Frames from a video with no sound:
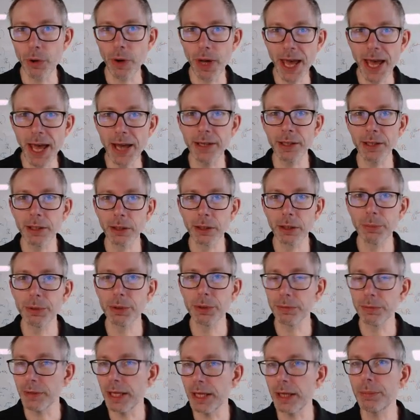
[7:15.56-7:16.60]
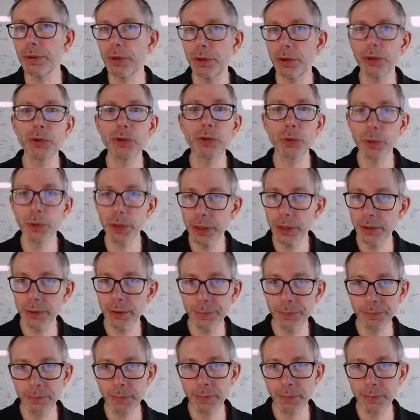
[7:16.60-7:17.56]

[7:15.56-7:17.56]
adding a little bit of labor to it,